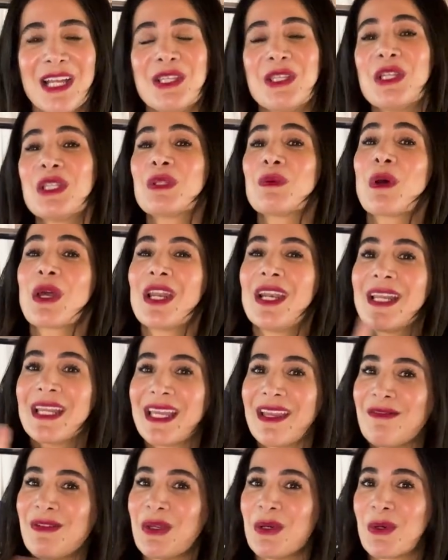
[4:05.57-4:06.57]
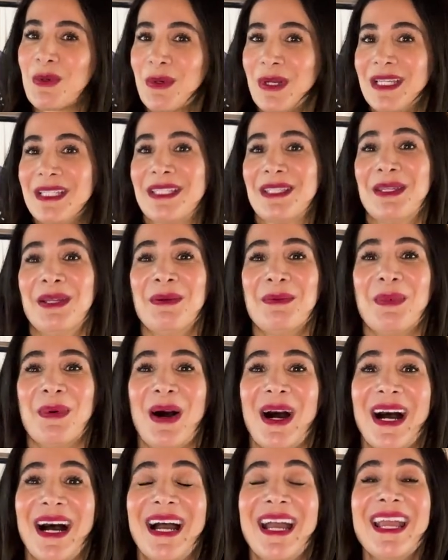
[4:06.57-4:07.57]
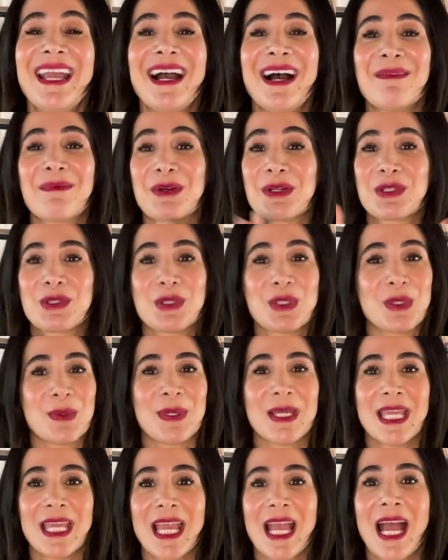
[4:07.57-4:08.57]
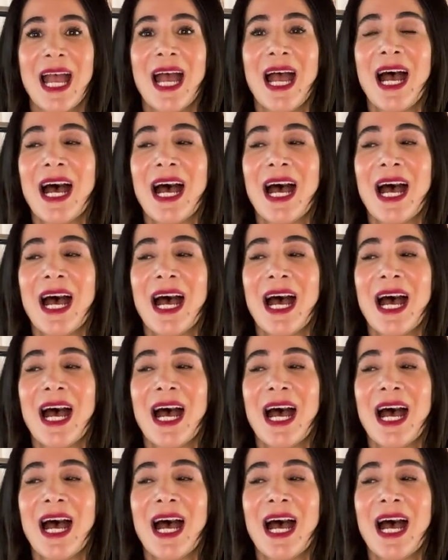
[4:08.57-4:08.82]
just wanted to give you a reason why we're doing